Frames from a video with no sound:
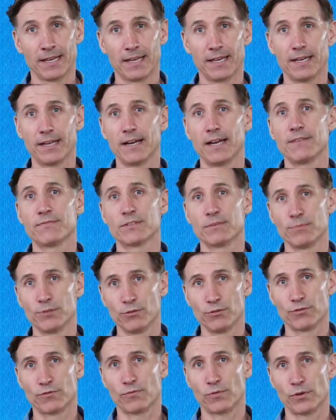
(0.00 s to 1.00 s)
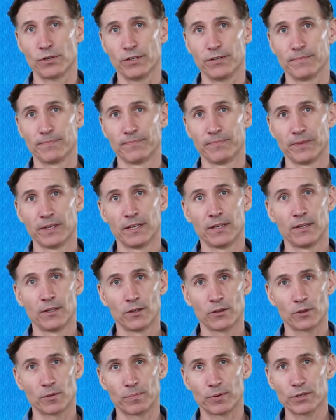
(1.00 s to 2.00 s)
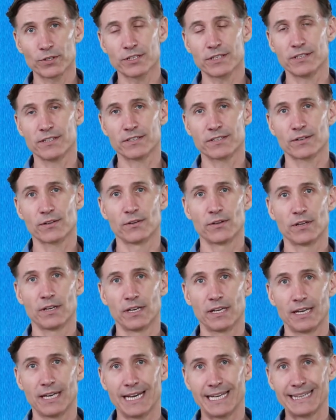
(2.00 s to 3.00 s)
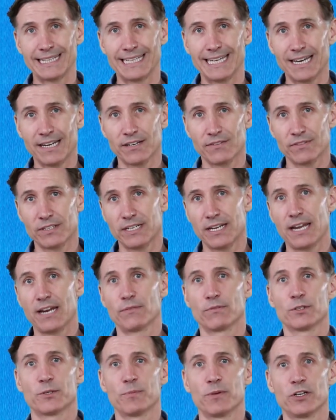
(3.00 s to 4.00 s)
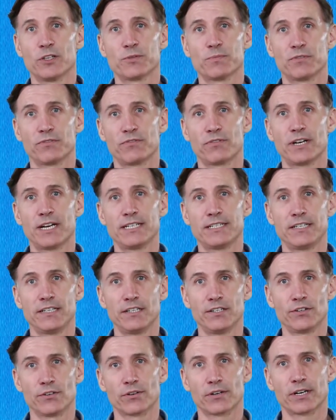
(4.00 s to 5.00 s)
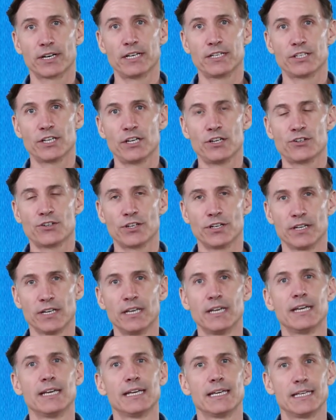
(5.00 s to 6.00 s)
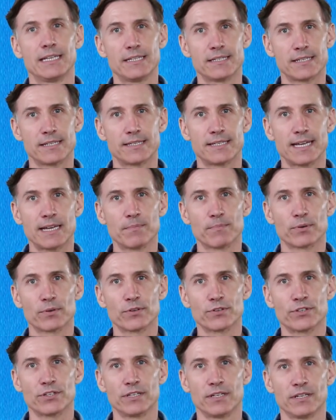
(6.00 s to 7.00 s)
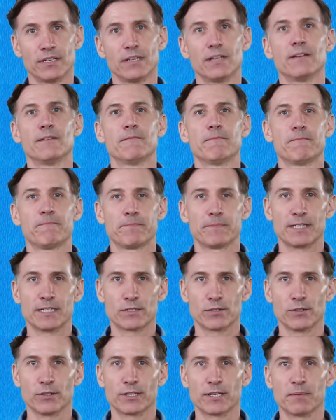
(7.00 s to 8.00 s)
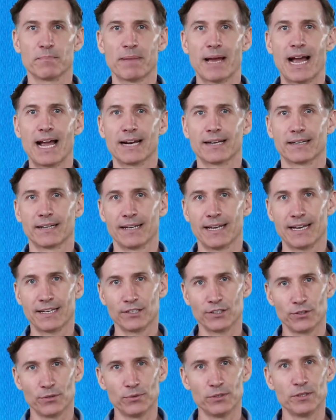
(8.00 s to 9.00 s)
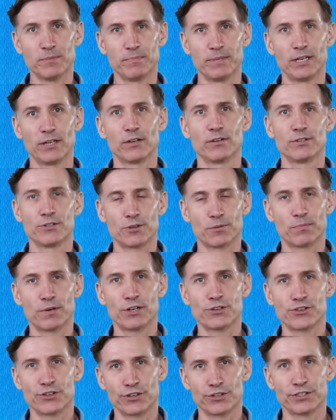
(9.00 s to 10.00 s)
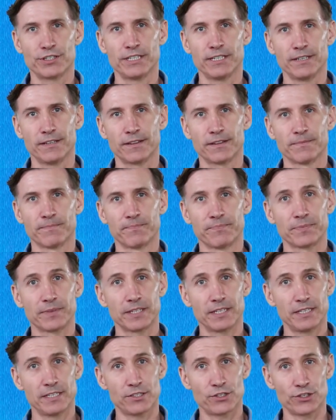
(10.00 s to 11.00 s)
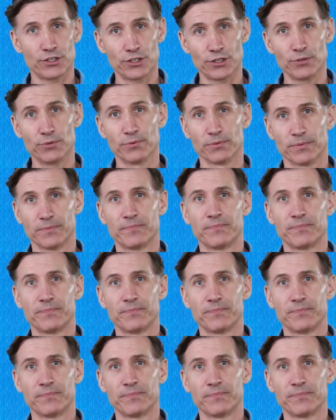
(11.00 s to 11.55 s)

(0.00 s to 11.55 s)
And I have some news for you. The person that's at the end of the day responsible for IT in your organization is the same person that's looking back at you in the mirror as you're brushing your teeth. It's you.